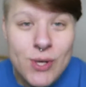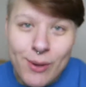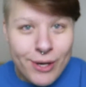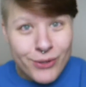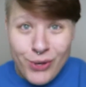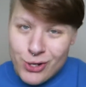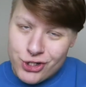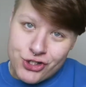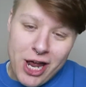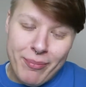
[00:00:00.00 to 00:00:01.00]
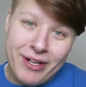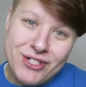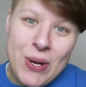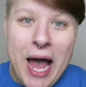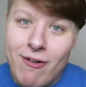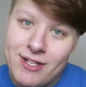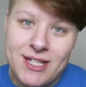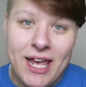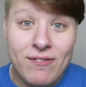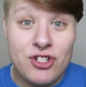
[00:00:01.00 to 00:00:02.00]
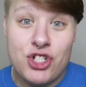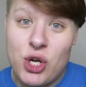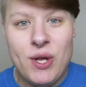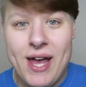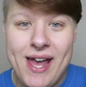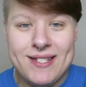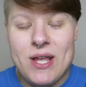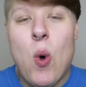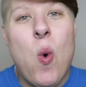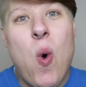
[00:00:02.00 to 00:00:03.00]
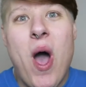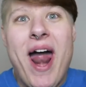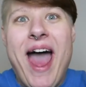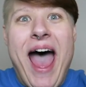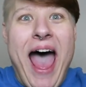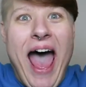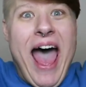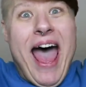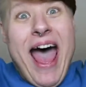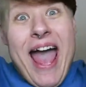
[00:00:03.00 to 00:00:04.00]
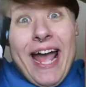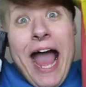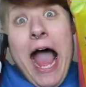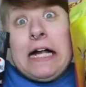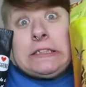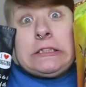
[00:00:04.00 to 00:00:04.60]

So I went grocery shopping, so obviously I have to show you guys what I got.